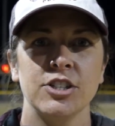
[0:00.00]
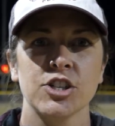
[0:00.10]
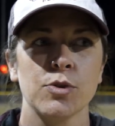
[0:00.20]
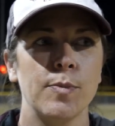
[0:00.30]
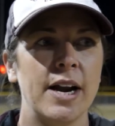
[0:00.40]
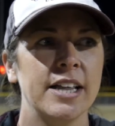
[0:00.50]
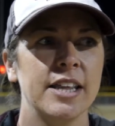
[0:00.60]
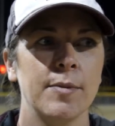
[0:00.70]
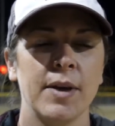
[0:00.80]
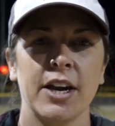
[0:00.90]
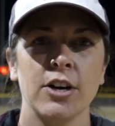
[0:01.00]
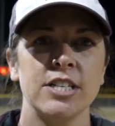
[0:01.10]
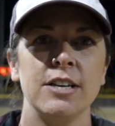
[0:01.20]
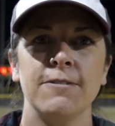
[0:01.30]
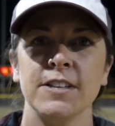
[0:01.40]
just reminded them, like, our
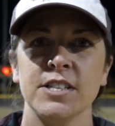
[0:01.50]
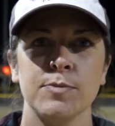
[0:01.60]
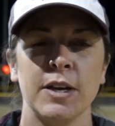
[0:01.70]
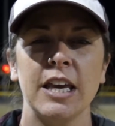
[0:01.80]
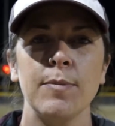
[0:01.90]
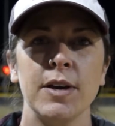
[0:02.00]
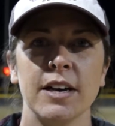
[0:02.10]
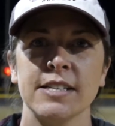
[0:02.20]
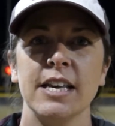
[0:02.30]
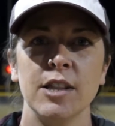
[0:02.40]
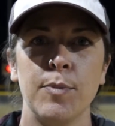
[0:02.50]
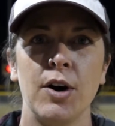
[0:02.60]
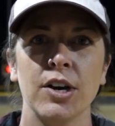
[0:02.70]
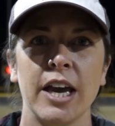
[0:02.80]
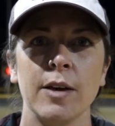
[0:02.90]
defense has been keeping us in the
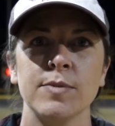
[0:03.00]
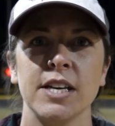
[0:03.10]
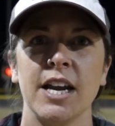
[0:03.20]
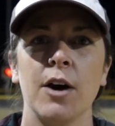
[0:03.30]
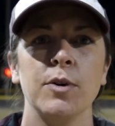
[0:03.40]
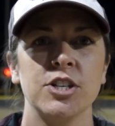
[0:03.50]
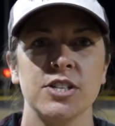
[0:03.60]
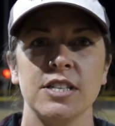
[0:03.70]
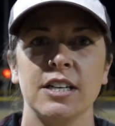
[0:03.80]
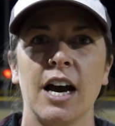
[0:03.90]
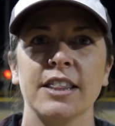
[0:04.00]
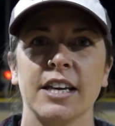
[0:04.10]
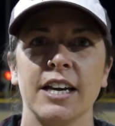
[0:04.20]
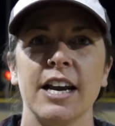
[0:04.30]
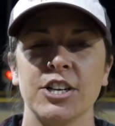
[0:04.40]
ball games, and now we just got the
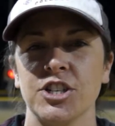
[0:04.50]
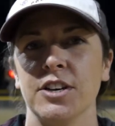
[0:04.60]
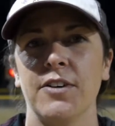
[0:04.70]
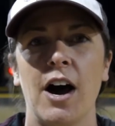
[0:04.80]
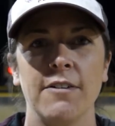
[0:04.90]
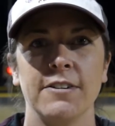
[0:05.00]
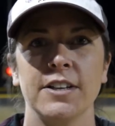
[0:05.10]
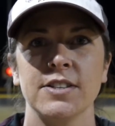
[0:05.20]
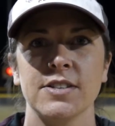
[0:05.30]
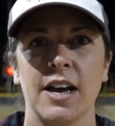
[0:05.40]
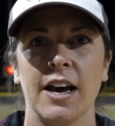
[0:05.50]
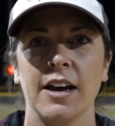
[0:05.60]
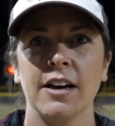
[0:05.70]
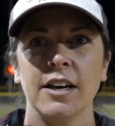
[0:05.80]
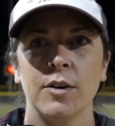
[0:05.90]
connection of offense
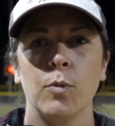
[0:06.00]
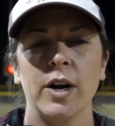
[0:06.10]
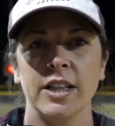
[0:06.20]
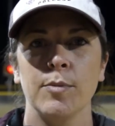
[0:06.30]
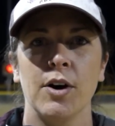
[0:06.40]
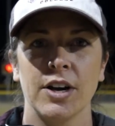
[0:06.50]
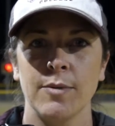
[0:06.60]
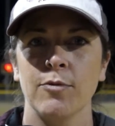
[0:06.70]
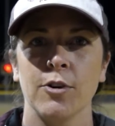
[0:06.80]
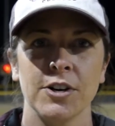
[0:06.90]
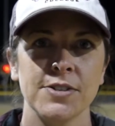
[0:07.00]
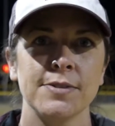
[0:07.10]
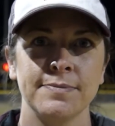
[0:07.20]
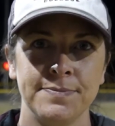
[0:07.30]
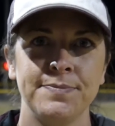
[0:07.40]
winning the ball game for
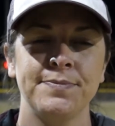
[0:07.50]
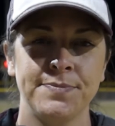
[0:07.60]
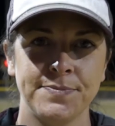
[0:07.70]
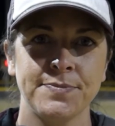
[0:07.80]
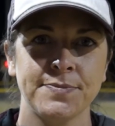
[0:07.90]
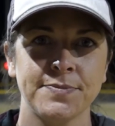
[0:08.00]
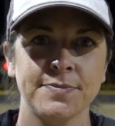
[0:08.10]
us.